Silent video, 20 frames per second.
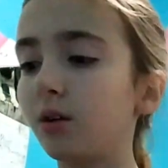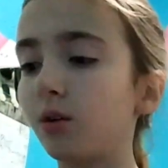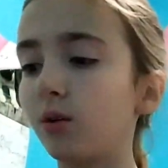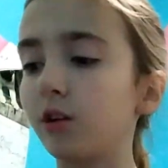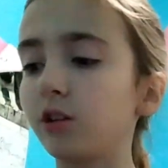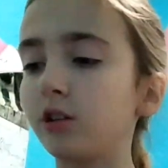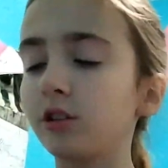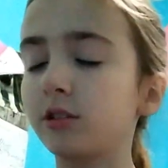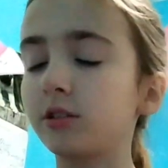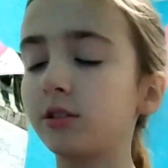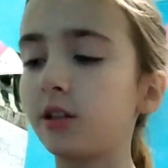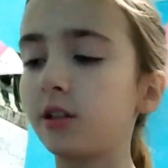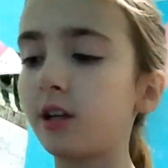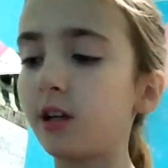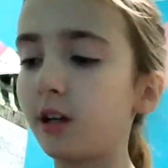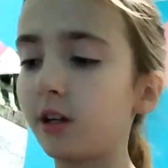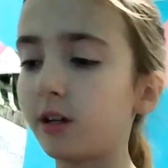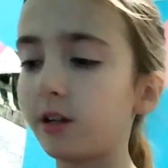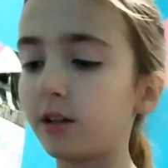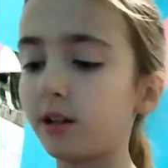or just
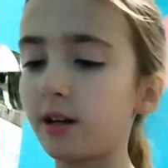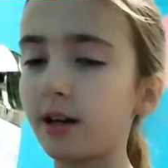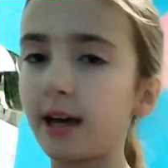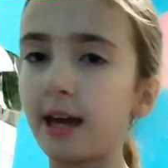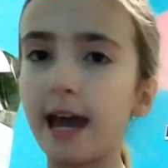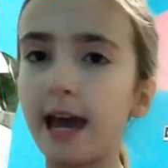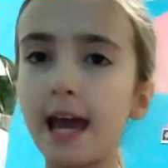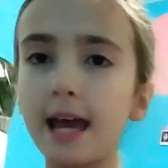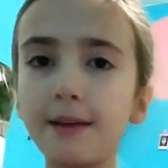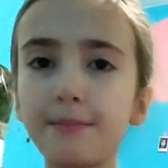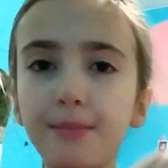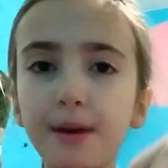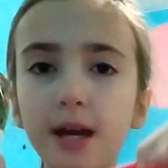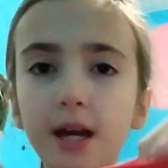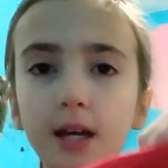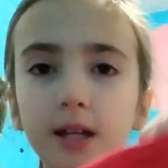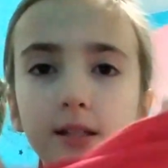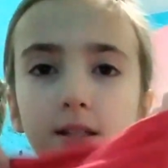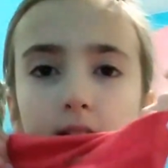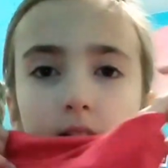take a
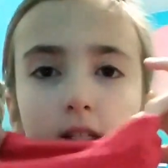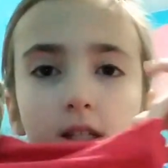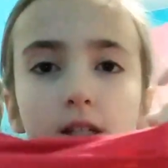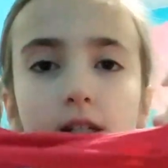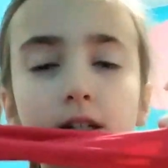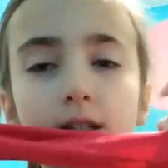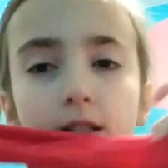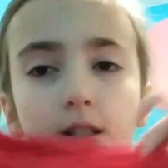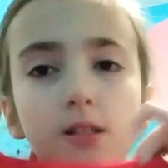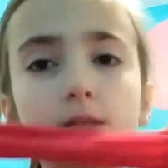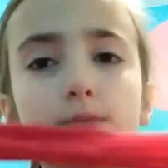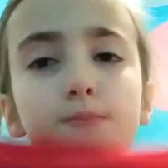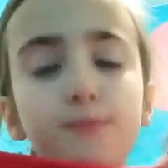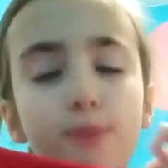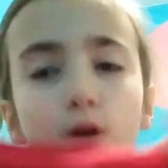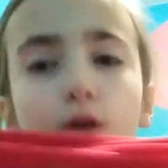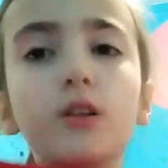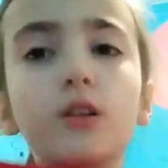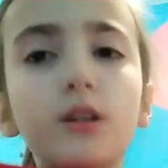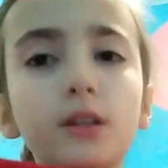headband and
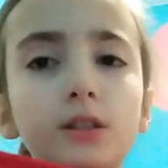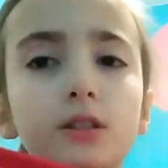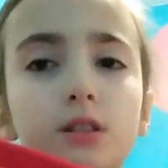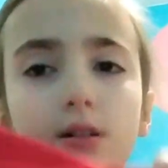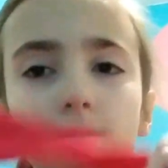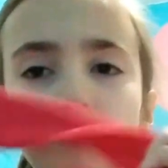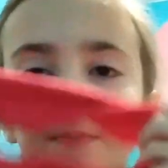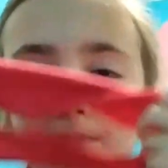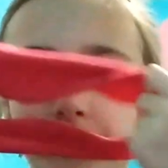pull it